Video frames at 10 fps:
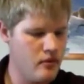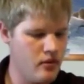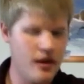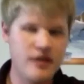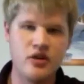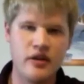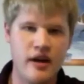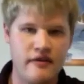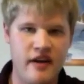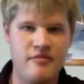it's only
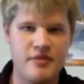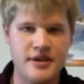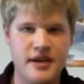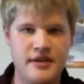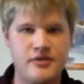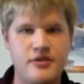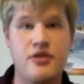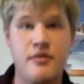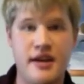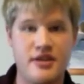on 5%, so as you
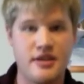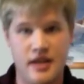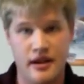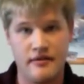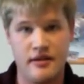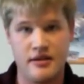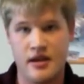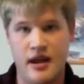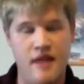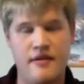can imagine, it's
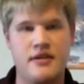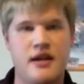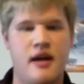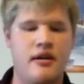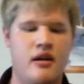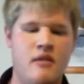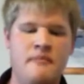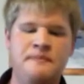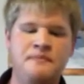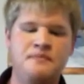not a heavy stout at all.
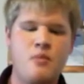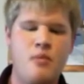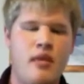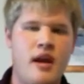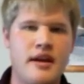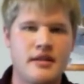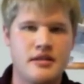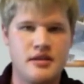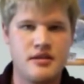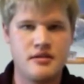
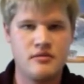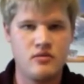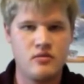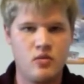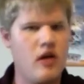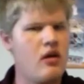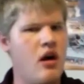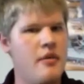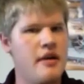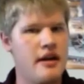It's well
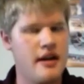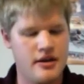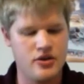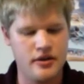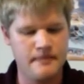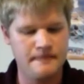carbonated, actually.